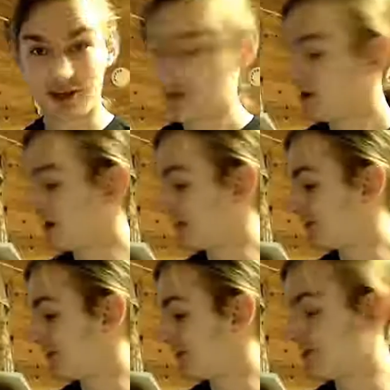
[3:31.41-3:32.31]
In case you
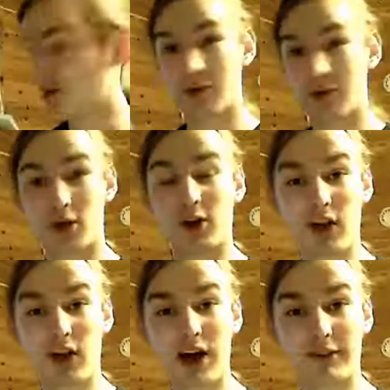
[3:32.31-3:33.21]
didn't know, there were a
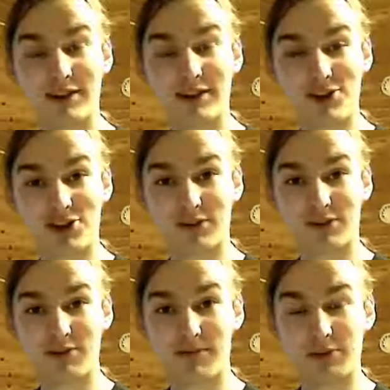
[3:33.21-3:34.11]
lot of editions of the
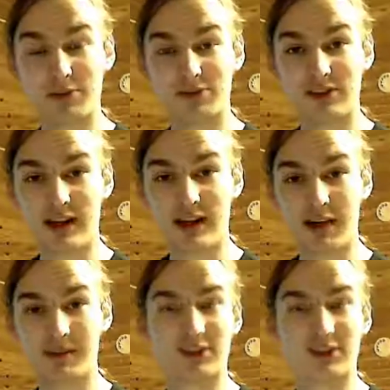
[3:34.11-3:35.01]
Philips CDI,
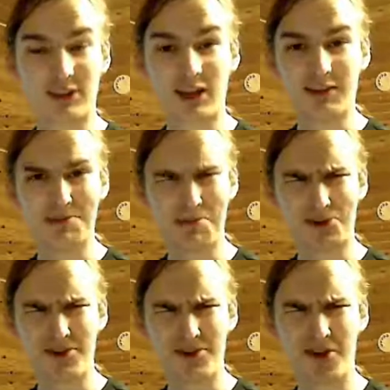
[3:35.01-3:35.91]
because a lot of people
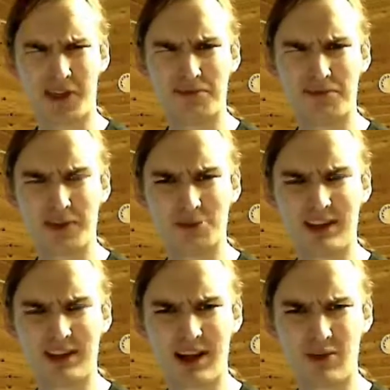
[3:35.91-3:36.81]
don't know that the Philips
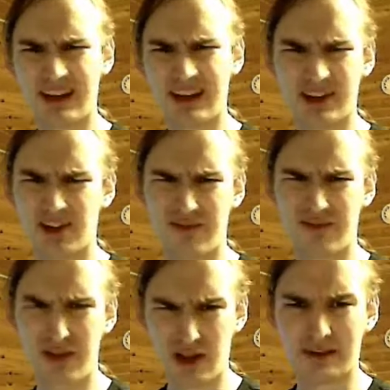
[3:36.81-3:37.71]
CDI wasn't actually
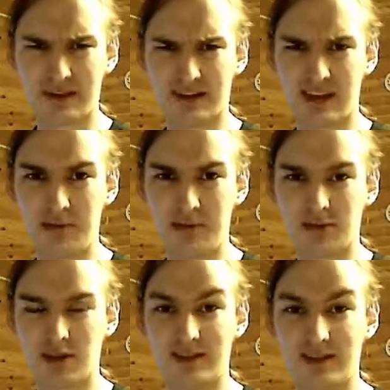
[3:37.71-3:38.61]
developed as a game
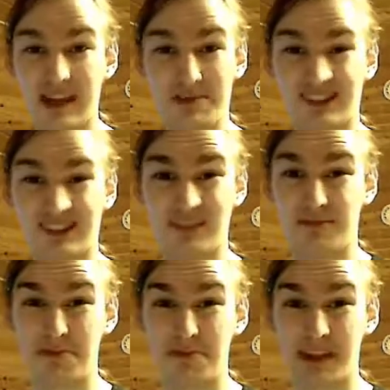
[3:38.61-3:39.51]
system to
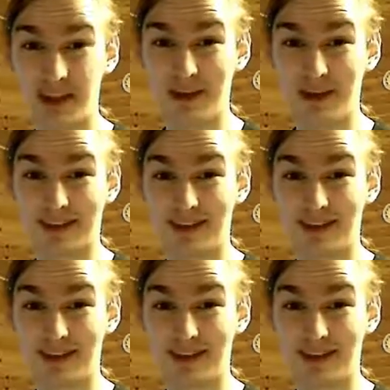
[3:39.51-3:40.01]
begin with.